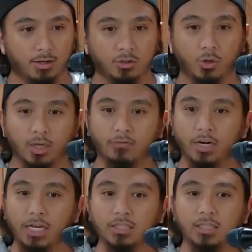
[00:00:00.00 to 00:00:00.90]
So
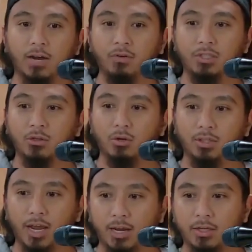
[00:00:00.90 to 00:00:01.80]
for each and every single
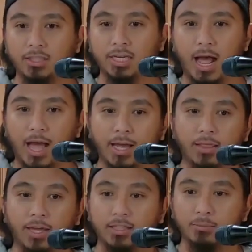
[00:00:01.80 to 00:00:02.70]
day, there's an
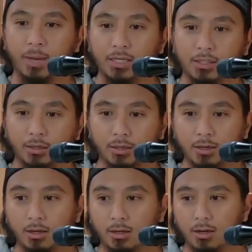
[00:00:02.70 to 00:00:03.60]
ayah that is mentioned
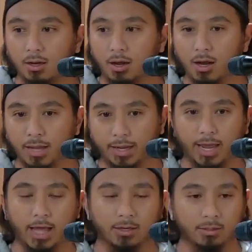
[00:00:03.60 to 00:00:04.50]
on that
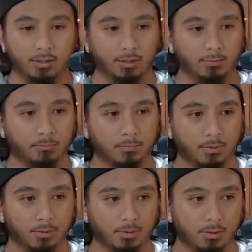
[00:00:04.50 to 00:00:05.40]
calendar.
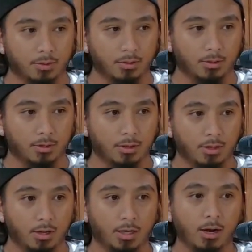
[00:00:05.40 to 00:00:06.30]

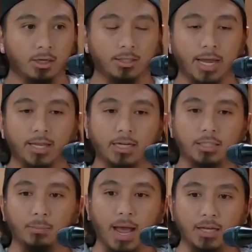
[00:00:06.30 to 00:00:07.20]
And on the day that
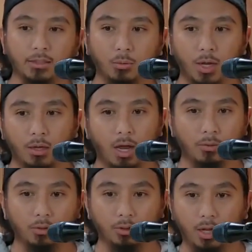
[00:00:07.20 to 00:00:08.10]
she passed away,
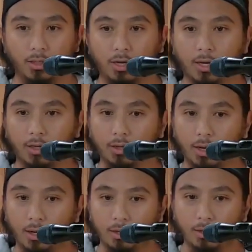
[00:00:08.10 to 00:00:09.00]
rahmatullahi
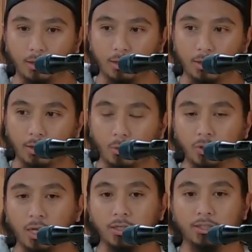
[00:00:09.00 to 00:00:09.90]
alayha,
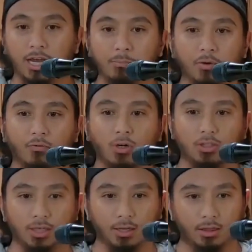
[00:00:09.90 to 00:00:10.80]
was on December
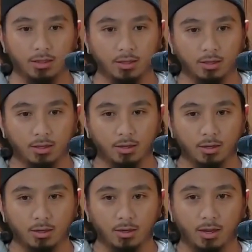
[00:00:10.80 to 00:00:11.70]
fourteenth.
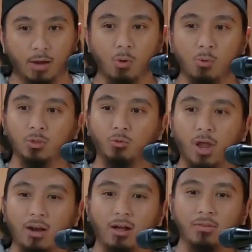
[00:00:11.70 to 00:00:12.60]
And what was
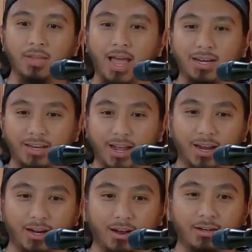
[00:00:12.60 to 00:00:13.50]
read on that
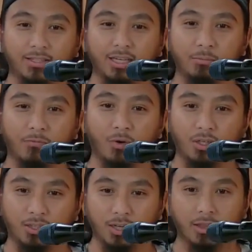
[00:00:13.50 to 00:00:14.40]
day, on December
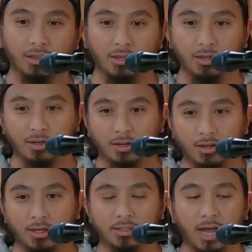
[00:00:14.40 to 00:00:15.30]
fourteenth,
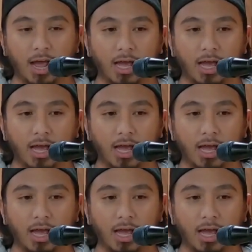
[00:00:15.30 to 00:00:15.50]
is the